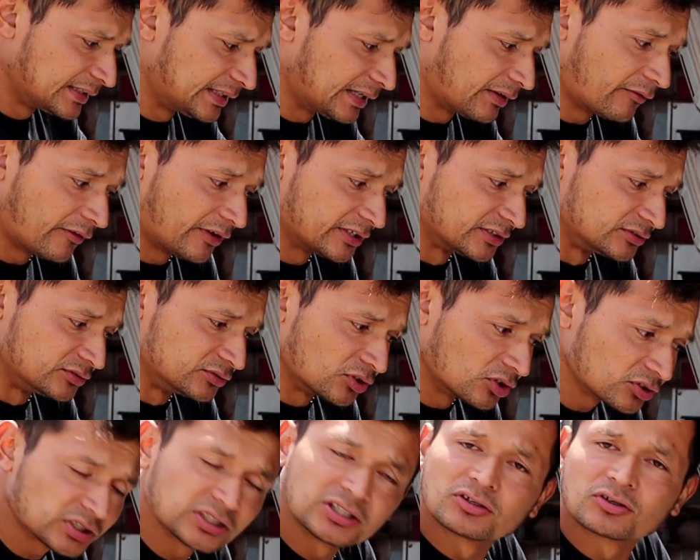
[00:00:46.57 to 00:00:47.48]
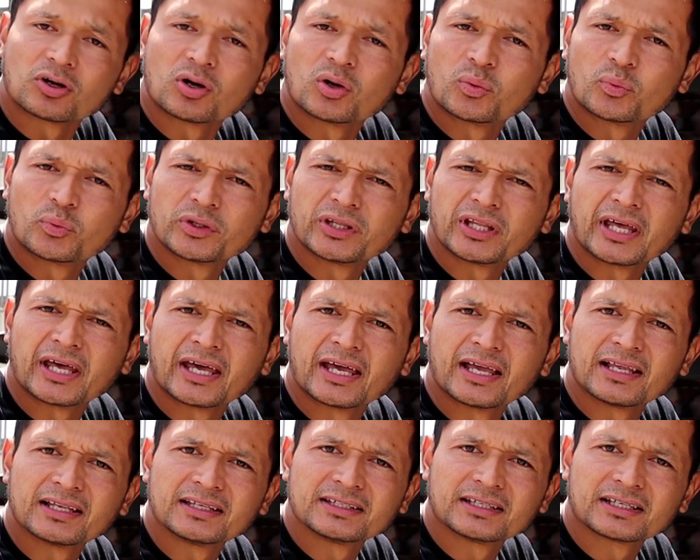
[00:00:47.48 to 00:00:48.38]
there was nothing wrong with the
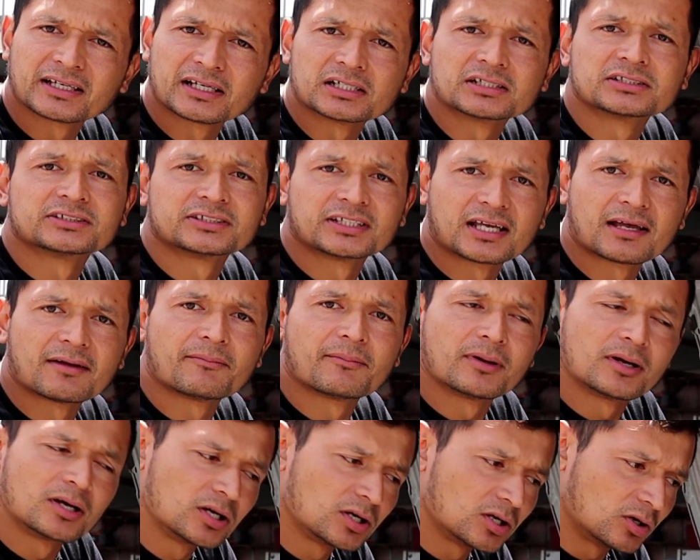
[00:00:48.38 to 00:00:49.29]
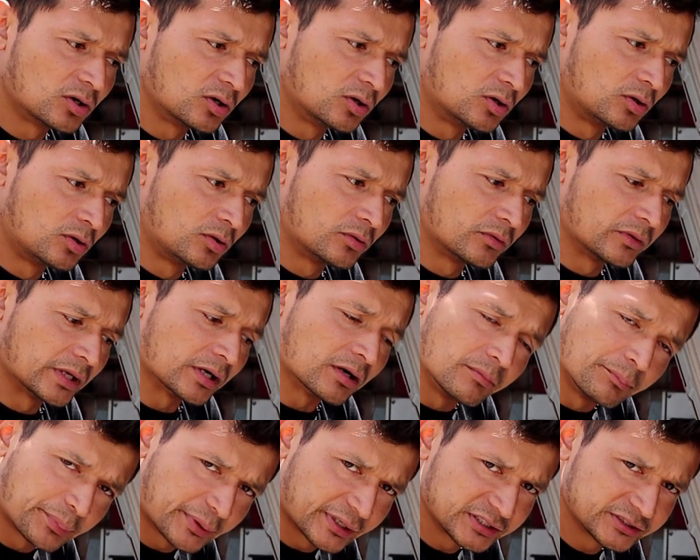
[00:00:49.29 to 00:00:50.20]
engine except on the
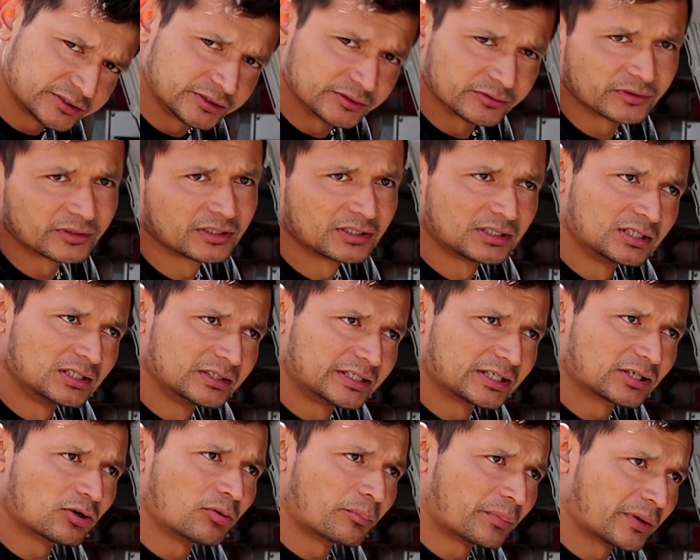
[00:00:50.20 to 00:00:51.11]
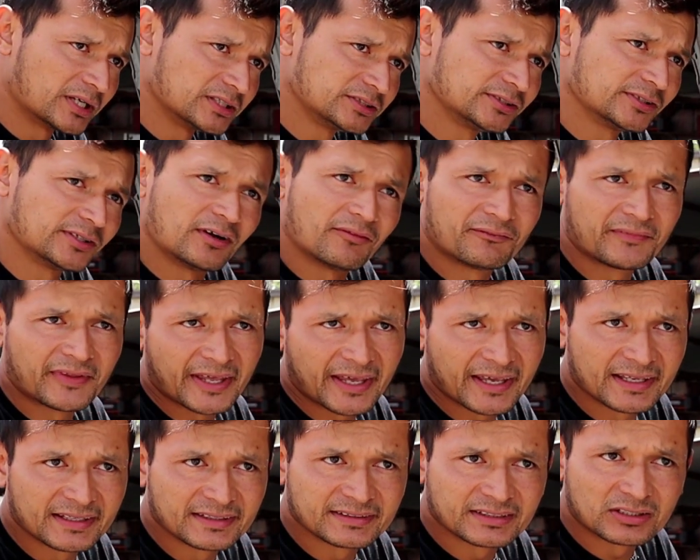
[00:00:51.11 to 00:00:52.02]
compression. The compression of the
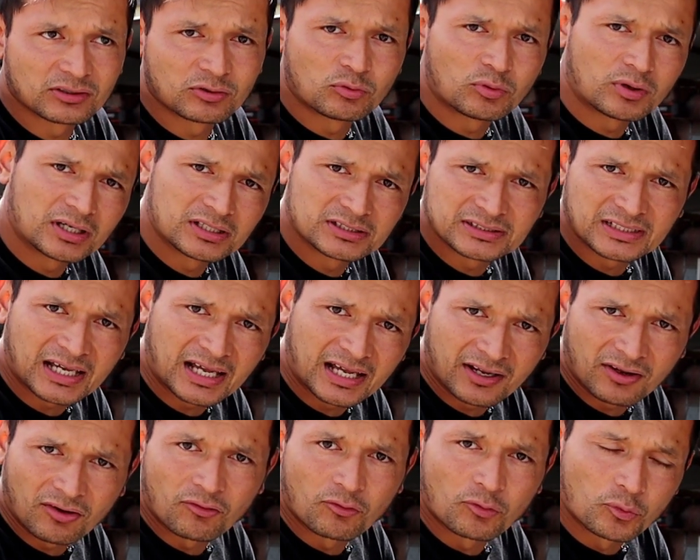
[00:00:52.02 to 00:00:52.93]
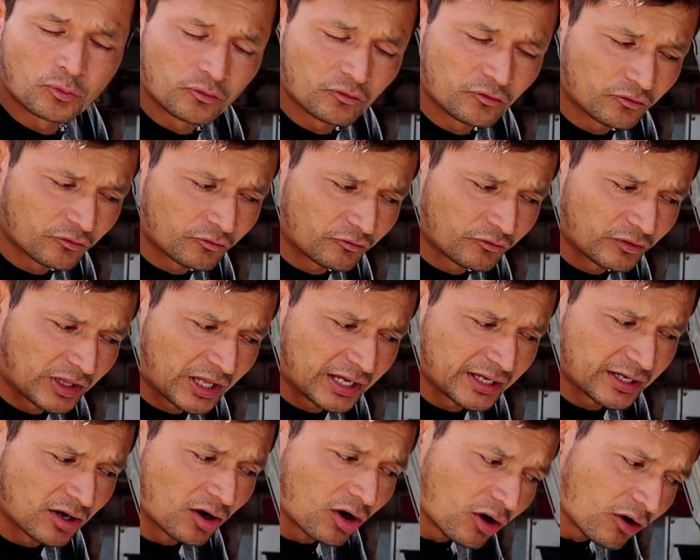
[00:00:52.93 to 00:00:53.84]
engine was kind of
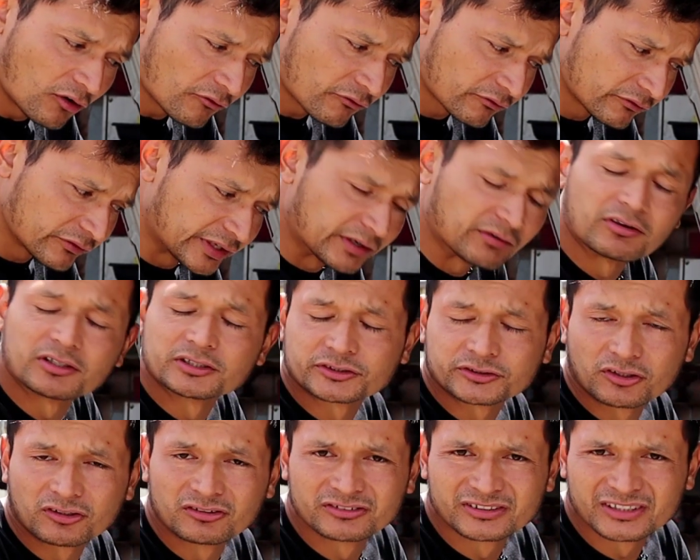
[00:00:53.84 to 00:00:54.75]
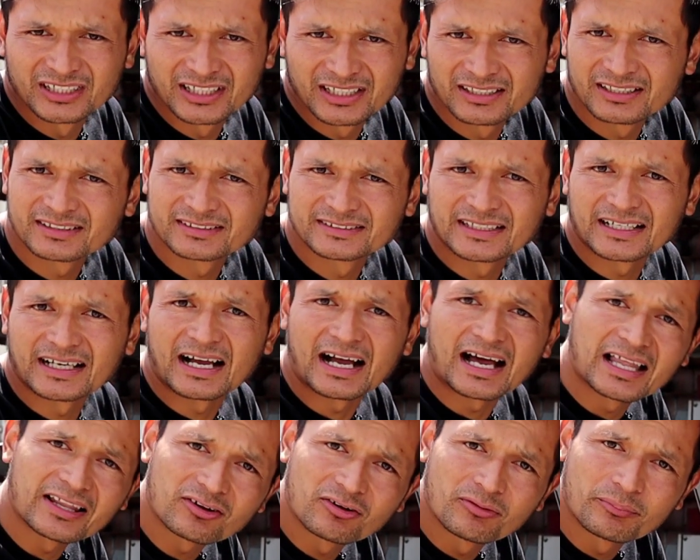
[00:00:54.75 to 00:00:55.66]
like off. There were some cylinders that
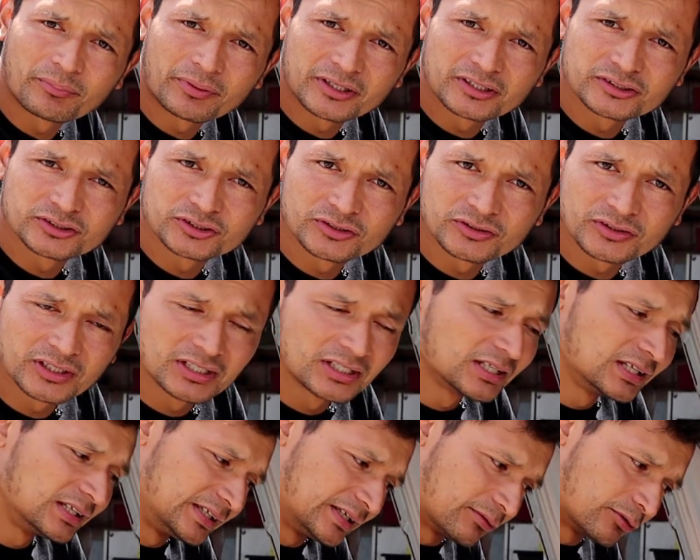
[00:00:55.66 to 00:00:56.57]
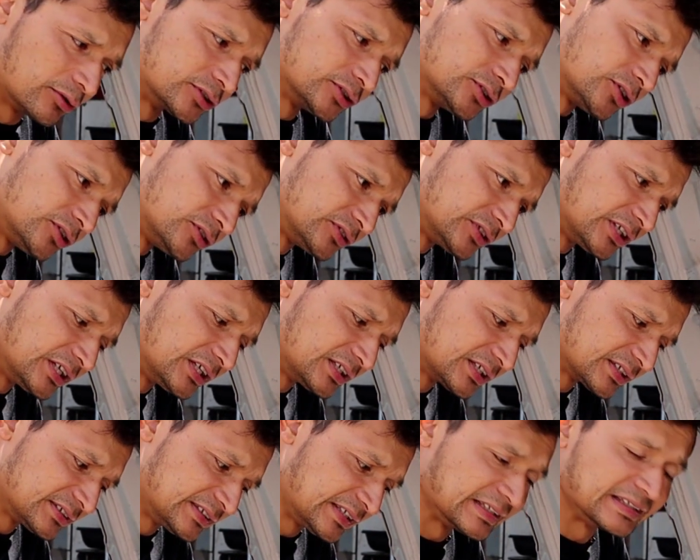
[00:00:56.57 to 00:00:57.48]
had compression. There were some
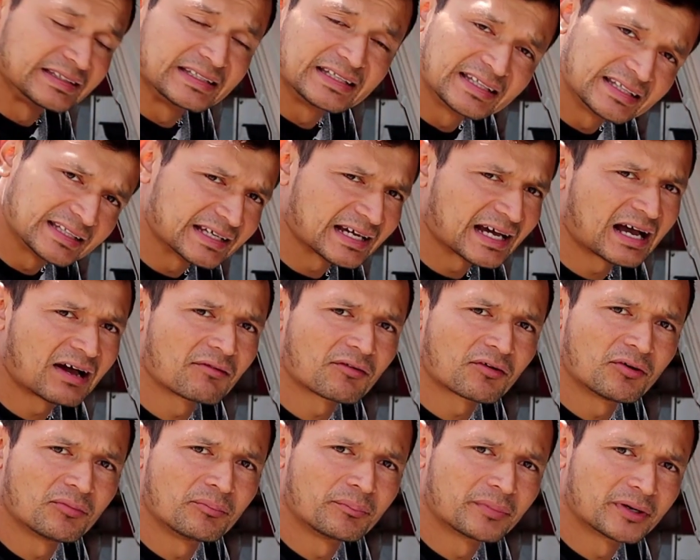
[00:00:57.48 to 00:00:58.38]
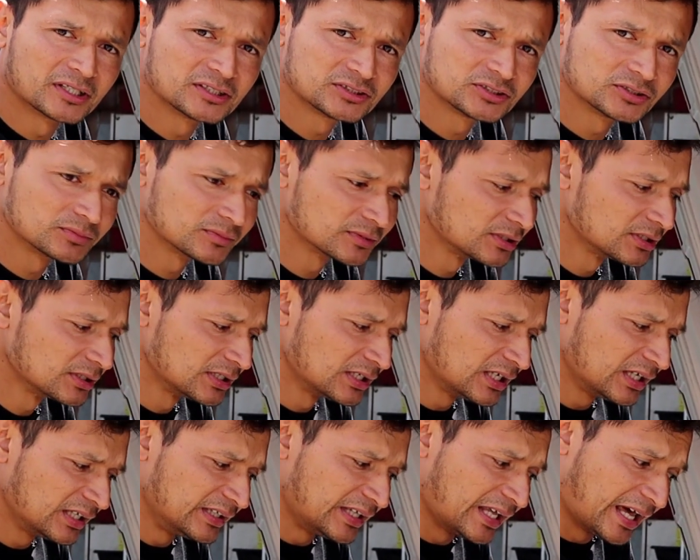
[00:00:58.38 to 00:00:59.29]
cylinders that didn't have compression.
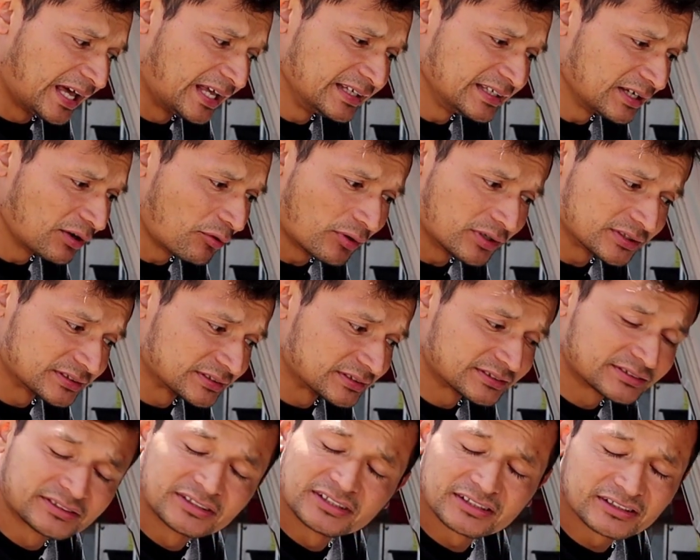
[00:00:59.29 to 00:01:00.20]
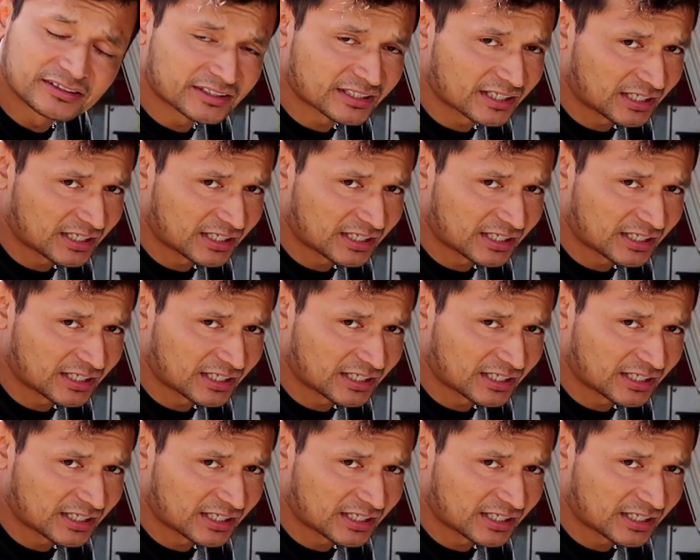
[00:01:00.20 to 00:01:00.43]
The engine was still